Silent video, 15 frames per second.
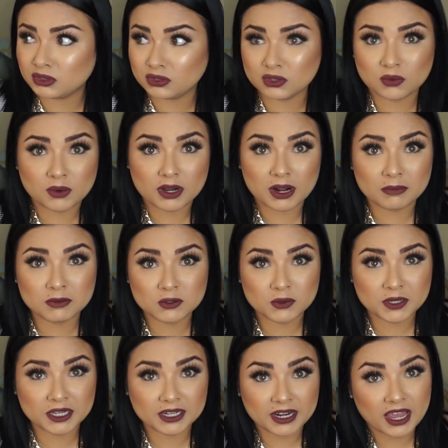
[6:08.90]
do what I'm
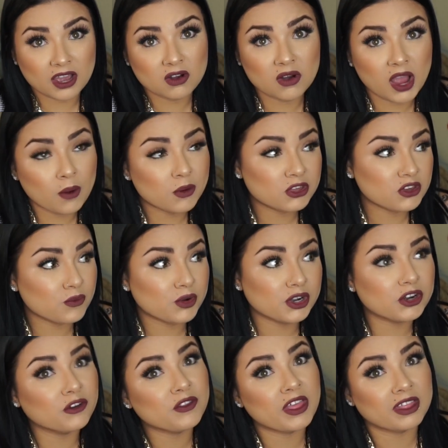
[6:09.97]
doing now. I wish I would have
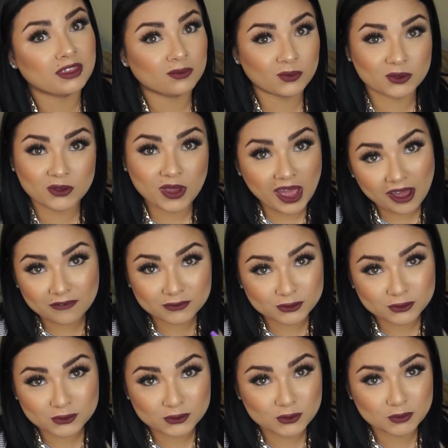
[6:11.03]
known that. That's what you have
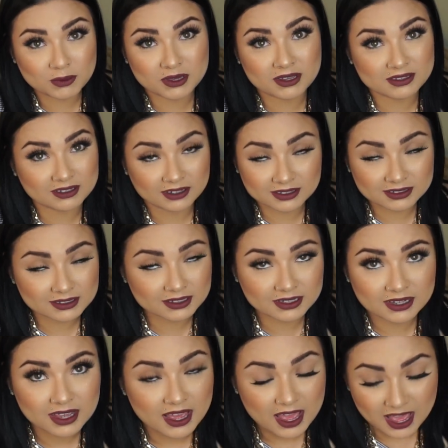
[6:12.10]
to do because
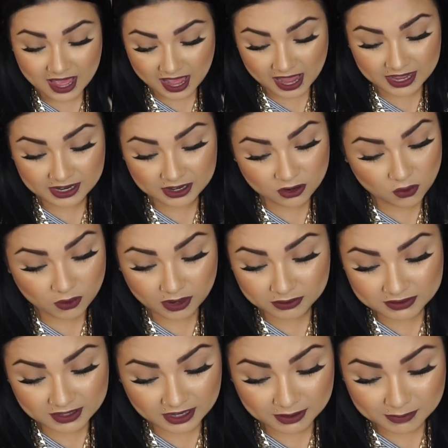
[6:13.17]
honestly, I didn't know what I
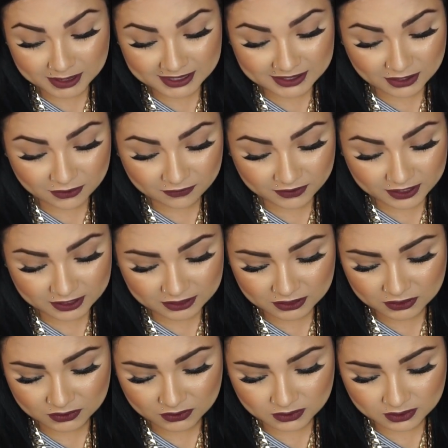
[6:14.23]
was getting myself
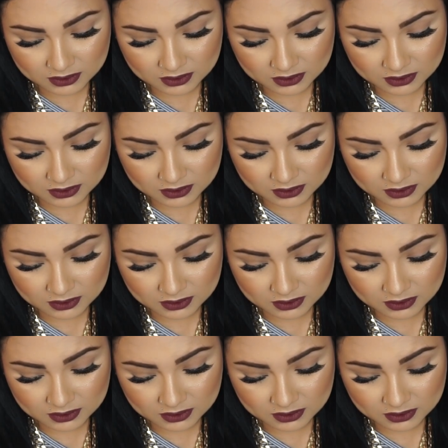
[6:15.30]
into.